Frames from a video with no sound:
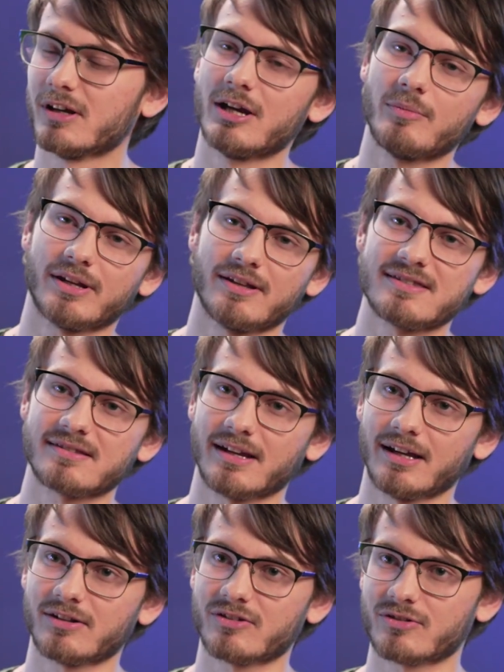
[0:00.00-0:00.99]
But
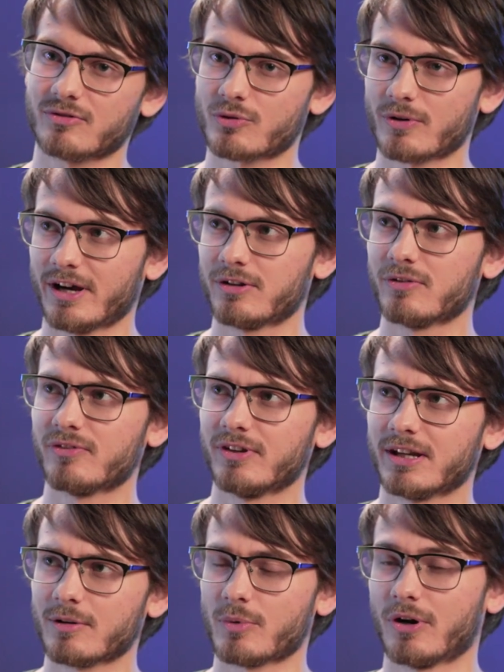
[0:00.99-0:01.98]
instead, try to
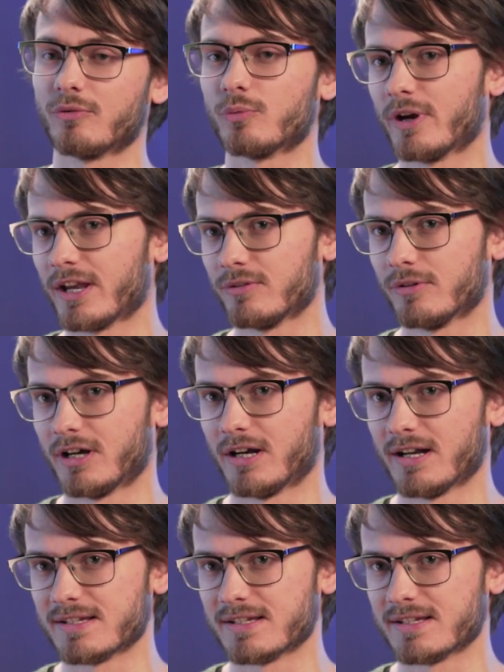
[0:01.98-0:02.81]
think about where you are